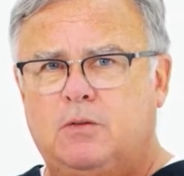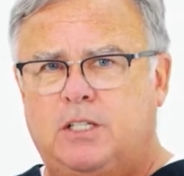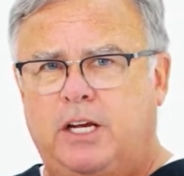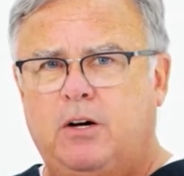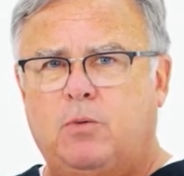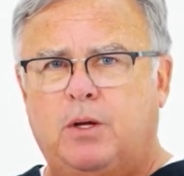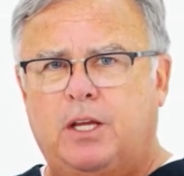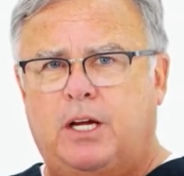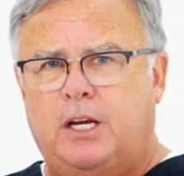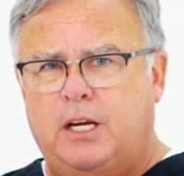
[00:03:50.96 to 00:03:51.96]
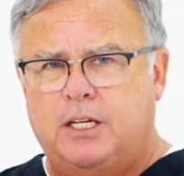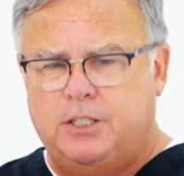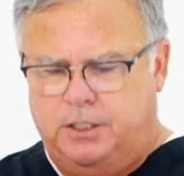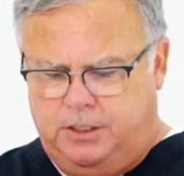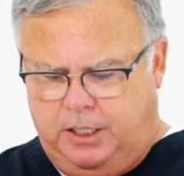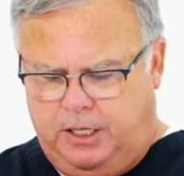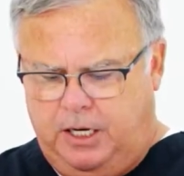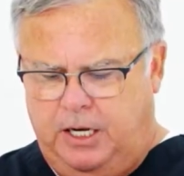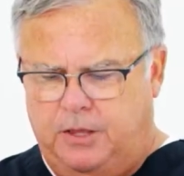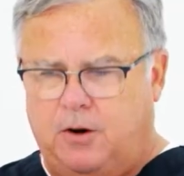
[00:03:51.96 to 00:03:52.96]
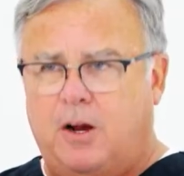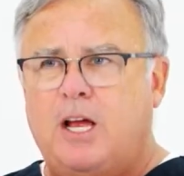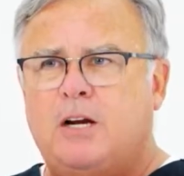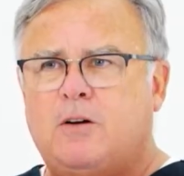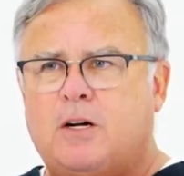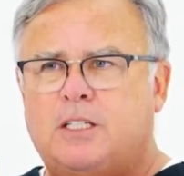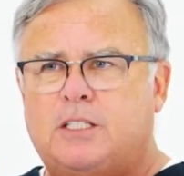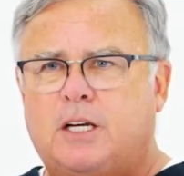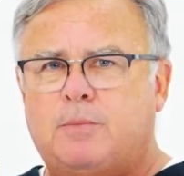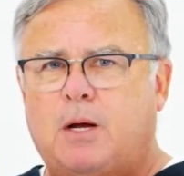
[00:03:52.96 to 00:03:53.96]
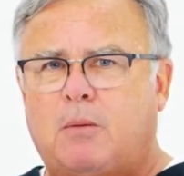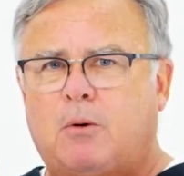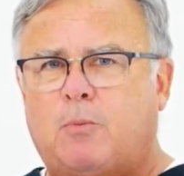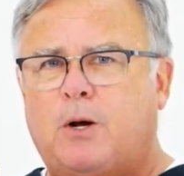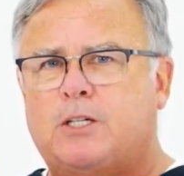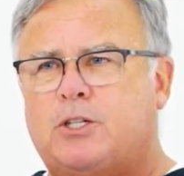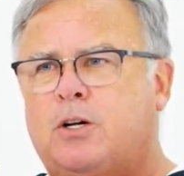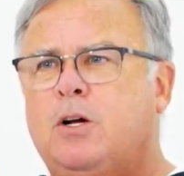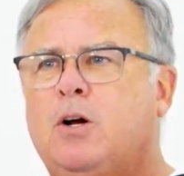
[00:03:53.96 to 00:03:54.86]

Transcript: deal with the conditions that could either increase the abdominal pressure